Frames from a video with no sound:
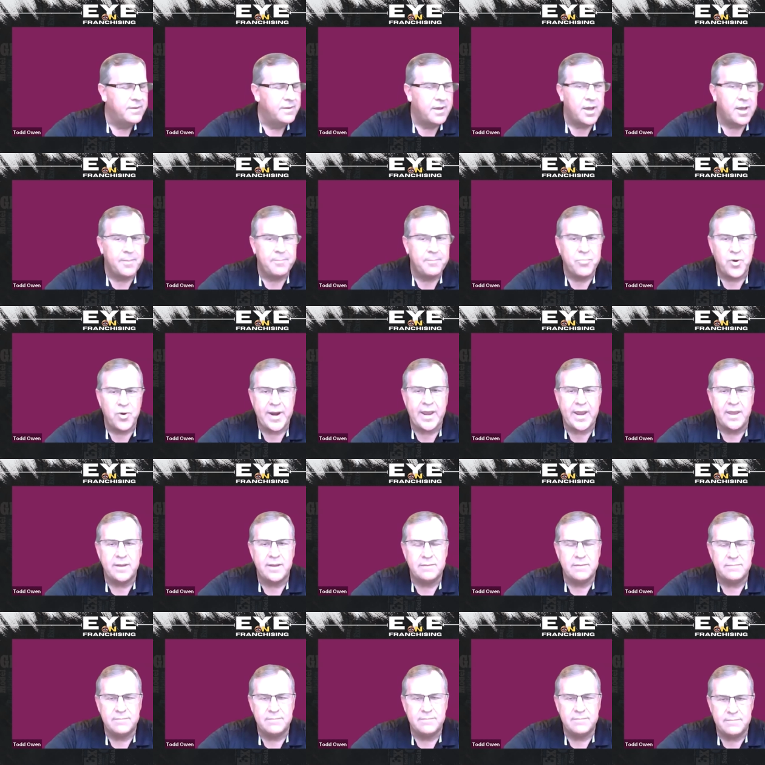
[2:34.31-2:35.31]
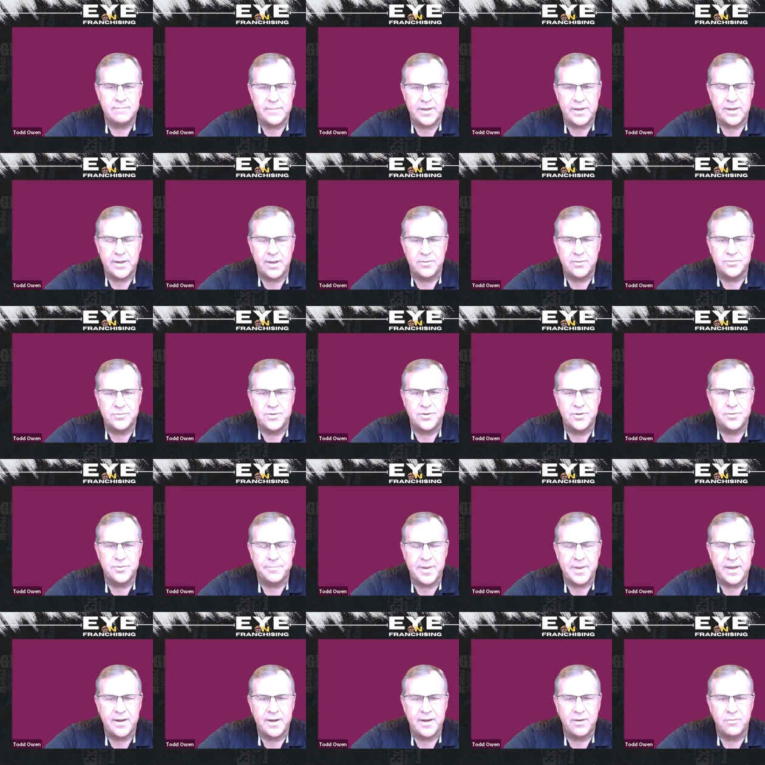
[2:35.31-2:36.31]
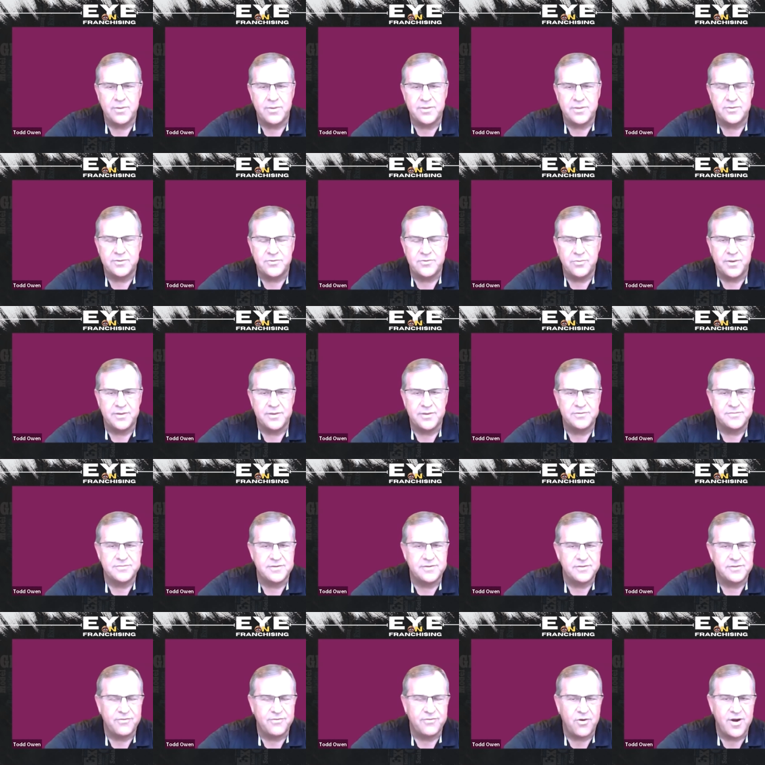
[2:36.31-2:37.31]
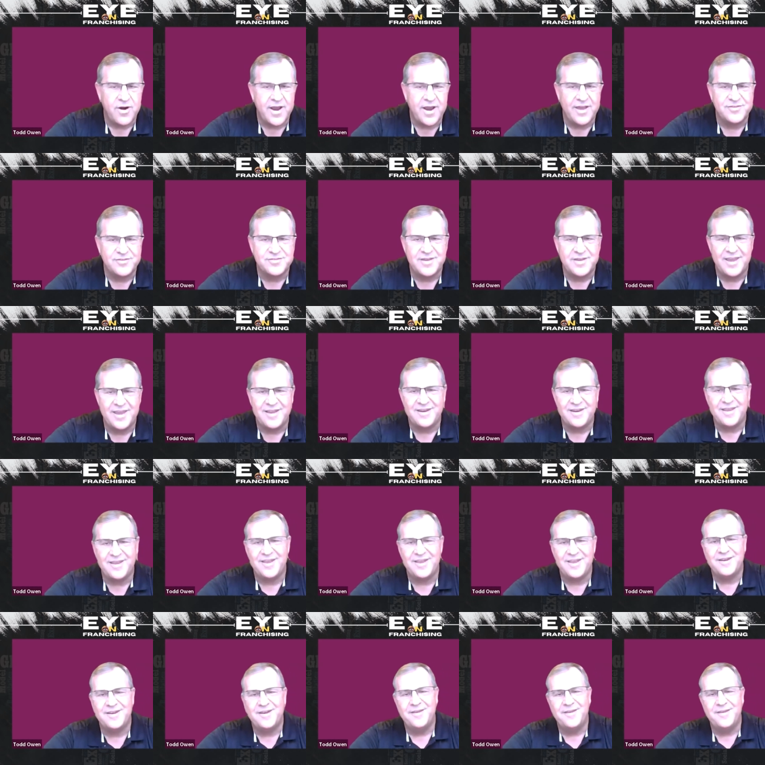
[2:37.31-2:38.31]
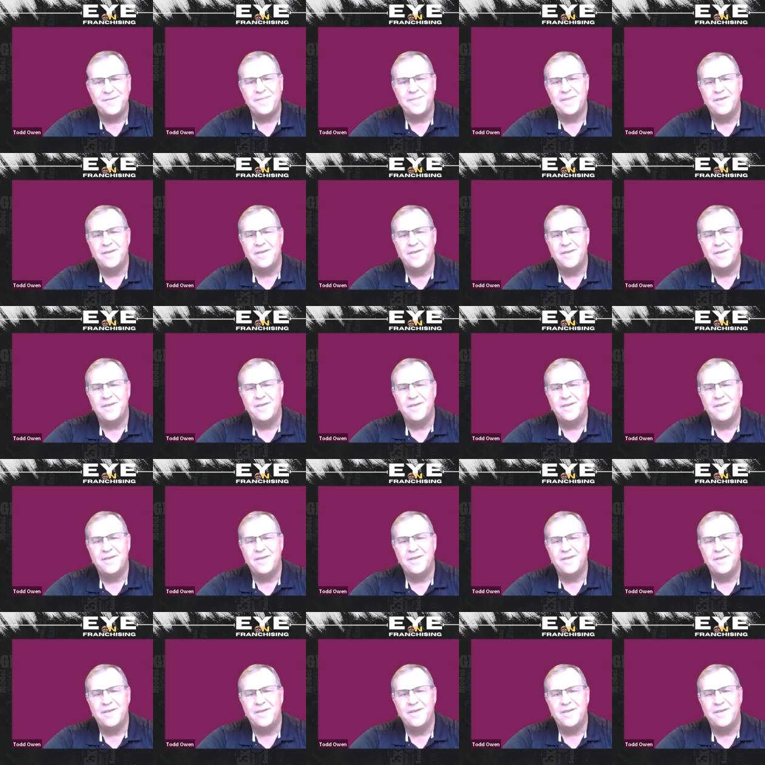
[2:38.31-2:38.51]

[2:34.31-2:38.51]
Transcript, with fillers: uh, bring it, you know, to Painting with a Twist. As far as getting in